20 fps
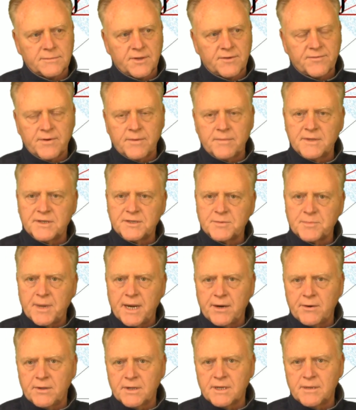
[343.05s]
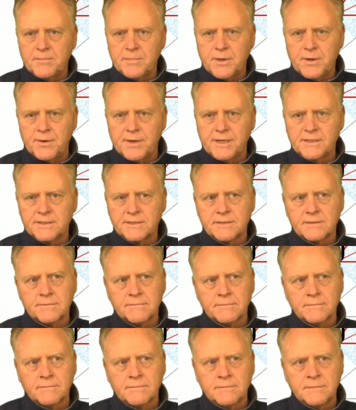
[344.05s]
from the spiral components
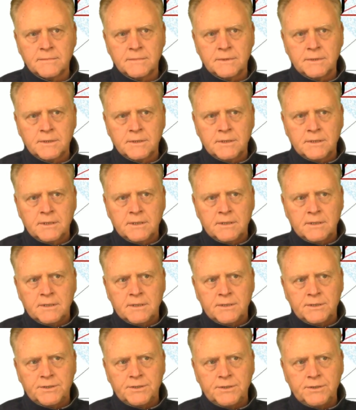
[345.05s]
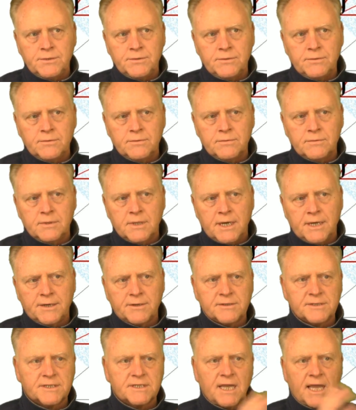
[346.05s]
to
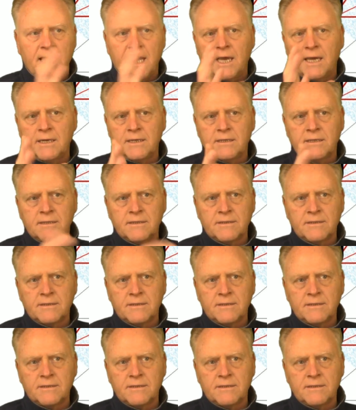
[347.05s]
understand